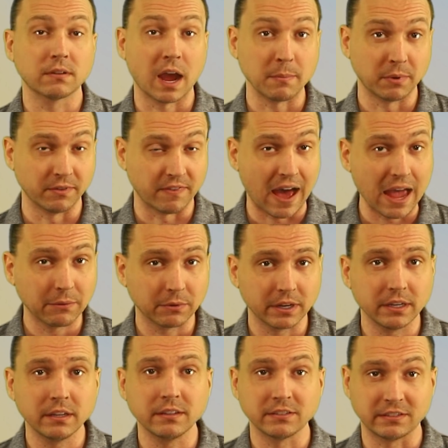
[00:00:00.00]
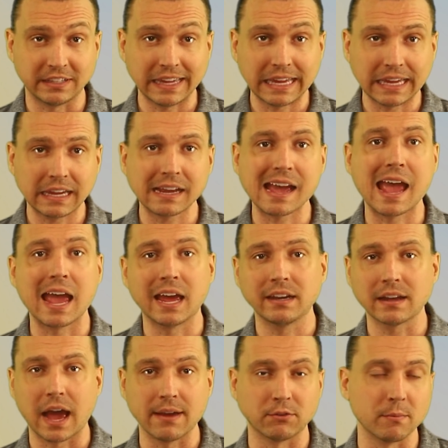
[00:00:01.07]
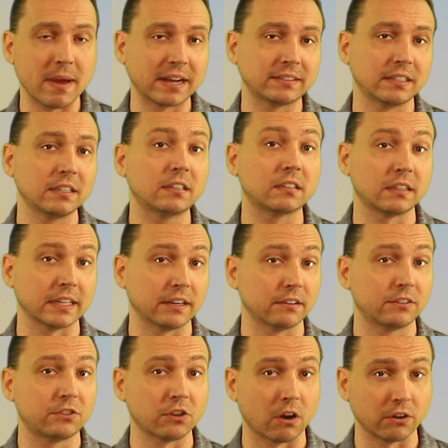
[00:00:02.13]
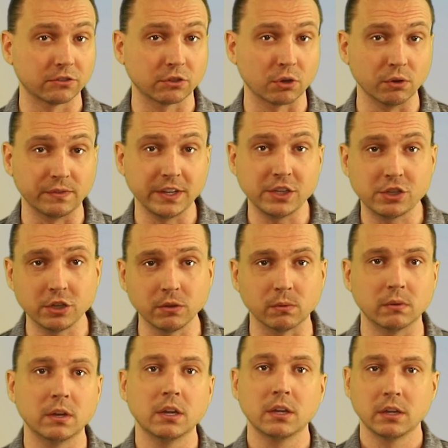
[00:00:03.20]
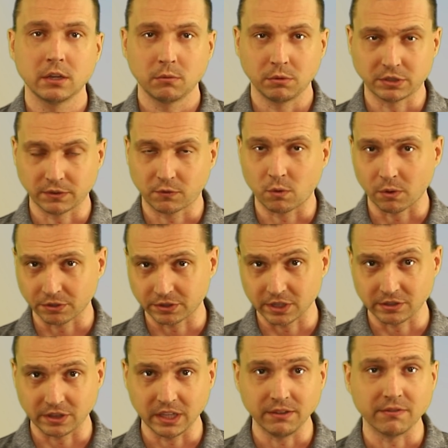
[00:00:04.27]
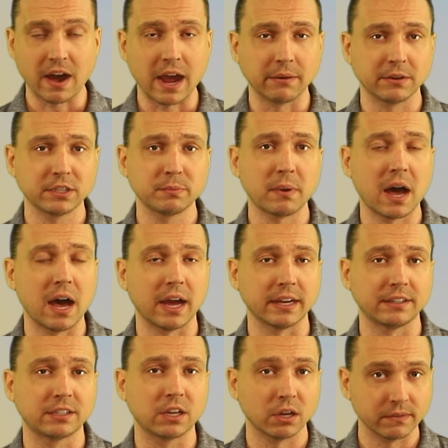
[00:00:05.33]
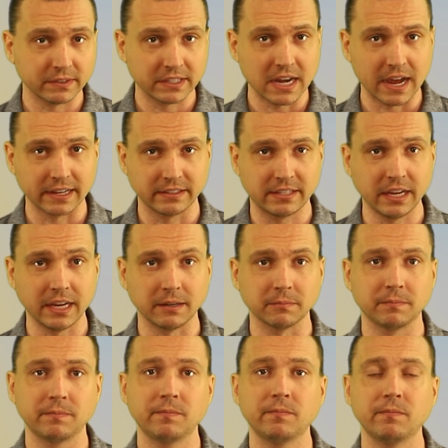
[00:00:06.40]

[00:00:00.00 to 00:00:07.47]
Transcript: ribavirin, zinc, and ivermectin cleared SARS-CoV-2, which of course is the virus behind COVID-19.